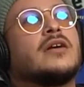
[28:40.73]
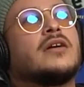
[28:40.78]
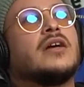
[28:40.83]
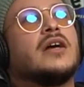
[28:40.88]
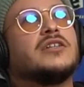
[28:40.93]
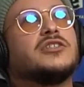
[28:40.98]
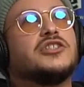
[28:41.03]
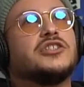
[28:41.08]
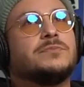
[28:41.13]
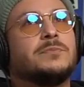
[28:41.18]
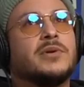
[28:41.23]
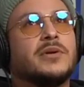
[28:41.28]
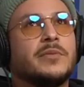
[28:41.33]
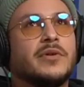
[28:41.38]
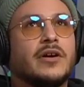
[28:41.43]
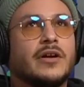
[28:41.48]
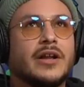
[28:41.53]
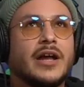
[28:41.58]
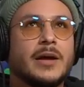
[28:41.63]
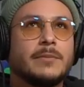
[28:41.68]
And she put
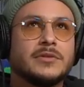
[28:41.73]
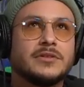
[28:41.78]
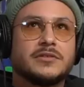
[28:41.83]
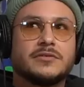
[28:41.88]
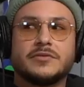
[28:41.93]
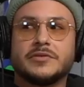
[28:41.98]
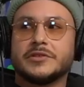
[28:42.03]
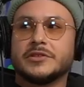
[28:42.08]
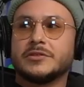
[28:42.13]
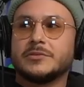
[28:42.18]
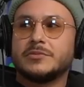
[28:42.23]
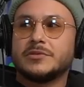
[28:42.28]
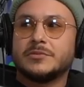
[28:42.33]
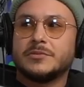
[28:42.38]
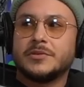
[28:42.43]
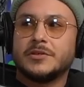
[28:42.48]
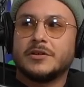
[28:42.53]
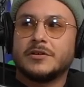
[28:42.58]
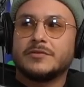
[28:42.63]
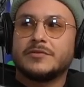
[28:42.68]
me on Atmosphere, put
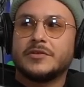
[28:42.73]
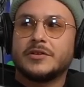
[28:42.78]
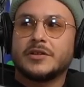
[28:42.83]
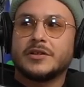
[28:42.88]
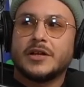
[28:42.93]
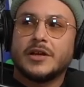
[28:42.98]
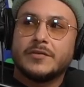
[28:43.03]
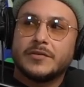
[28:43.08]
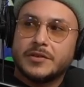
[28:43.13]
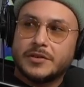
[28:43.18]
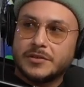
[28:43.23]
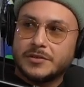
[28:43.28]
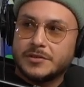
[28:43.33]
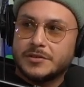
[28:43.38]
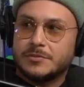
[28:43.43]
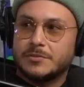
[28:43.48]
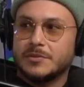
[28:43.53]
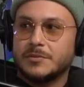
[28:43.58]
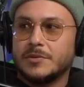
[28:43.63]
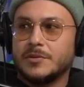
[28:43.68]
me on fucking
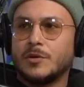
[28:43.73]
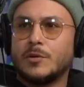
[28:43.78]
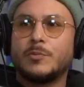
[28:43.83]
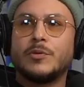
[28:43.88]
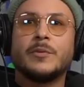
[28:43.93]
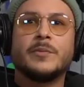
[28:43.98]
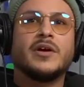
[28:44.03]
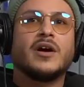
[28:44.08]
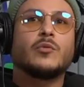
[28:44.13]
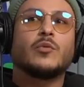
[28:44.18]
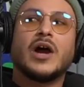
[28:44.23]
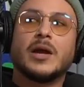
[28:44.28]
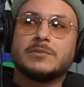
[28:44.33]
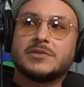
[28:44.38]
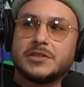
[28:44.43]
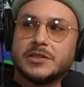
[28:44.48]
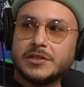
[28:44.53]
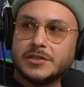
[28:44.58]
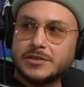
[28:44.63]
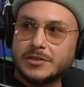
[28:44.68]
Evidence, put me on Rhyme
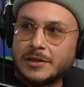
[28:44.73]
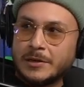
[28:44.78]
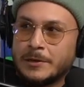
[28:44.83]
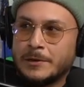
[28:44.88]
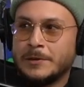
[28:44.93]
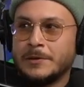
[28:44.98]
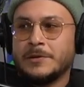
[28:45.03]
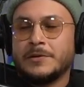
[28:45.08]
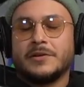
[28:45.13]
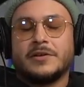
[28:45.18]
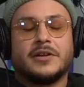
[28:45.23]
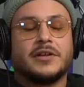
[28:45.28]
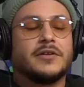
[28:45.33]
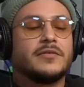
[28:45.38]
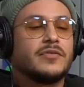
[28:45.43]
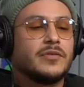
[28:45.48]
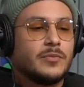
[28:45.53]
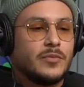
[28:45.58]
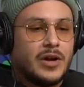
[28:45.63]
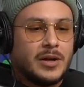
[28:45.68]
Series. And
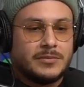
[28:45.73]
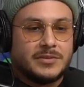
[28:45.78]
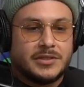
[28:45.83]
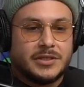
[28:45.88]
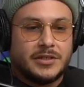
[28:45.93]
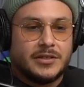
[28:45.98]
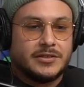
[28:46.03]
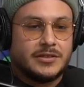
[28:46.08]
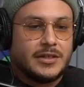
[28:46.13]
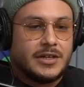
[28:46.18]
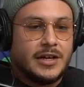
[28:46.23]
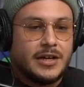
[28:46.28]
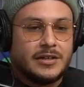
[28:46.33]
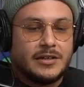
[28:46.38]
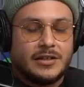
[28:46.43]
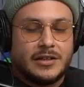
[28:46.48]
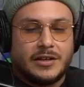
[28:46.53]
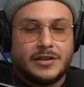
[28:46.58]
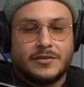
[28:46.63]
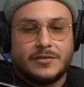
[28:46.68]
then from Rhyme Series, I kind
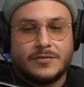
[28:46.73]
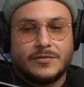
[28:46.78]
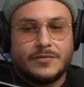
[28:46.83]
of like